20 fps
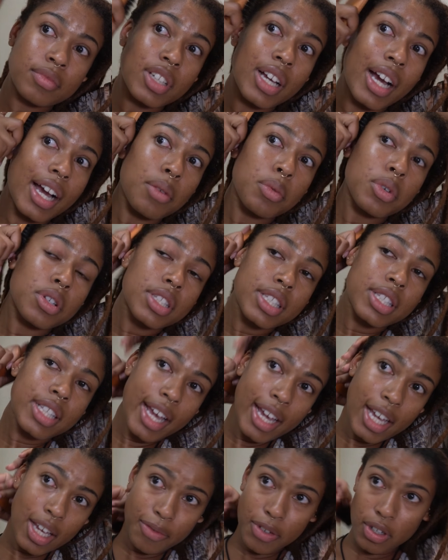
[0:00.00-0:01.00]
I will
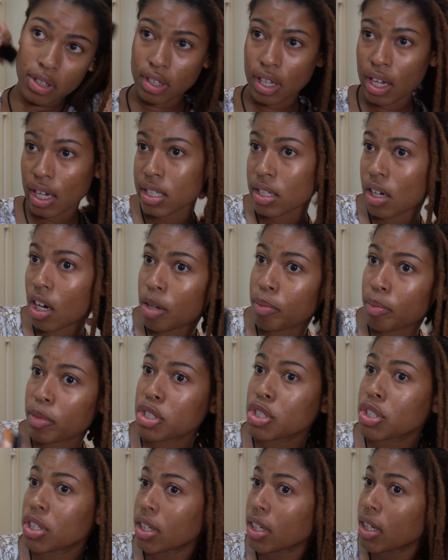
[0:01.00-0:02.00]
say if your locks aren't
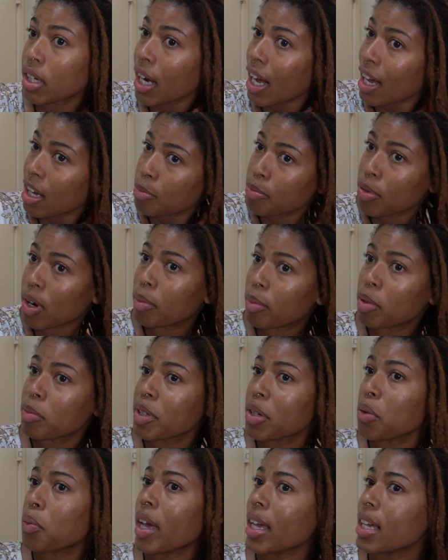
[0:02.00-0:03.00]
mature, I'd
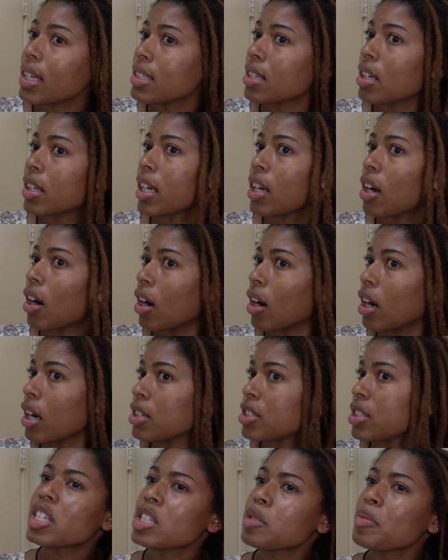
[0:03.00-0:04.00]
probably wait until they are,
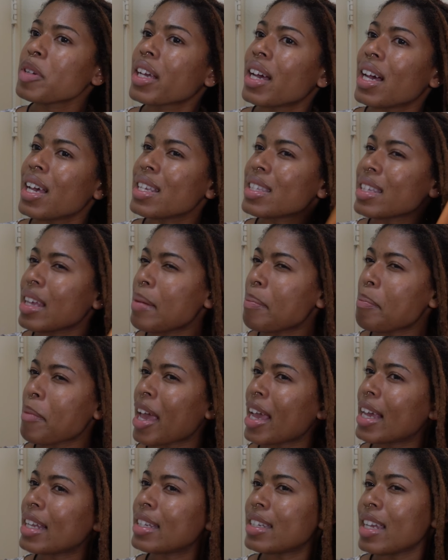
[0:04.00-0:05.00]
just because it
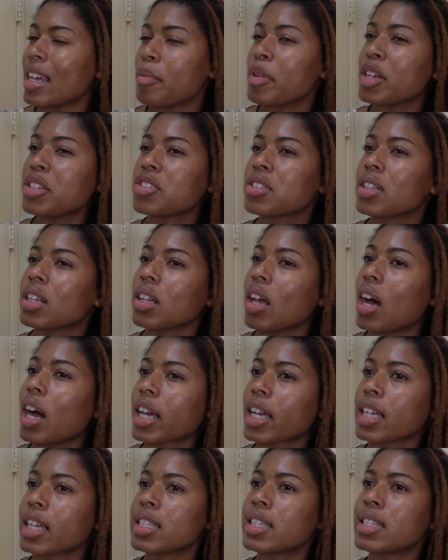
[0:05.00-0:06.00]
may damage the
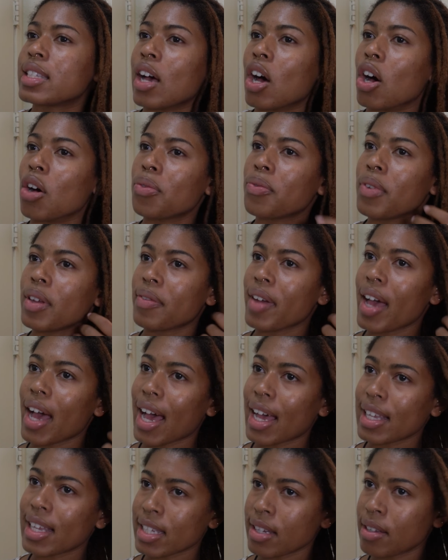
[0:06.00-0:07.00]
lock itself if it
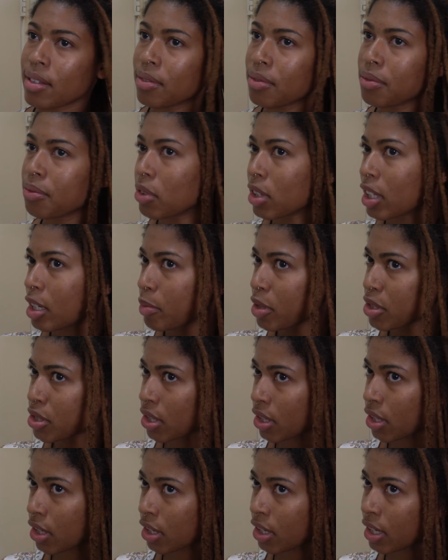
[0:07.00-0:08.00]
hasn't fully
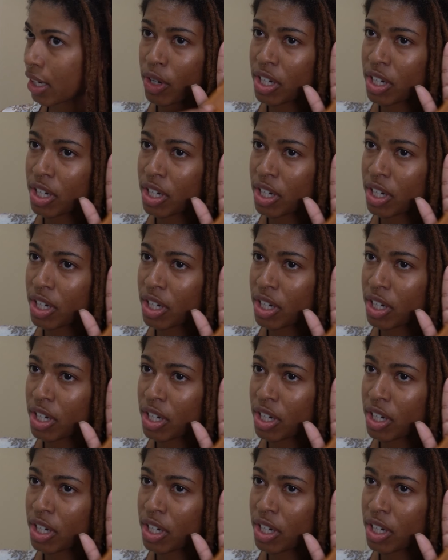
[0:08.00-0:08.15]
matured.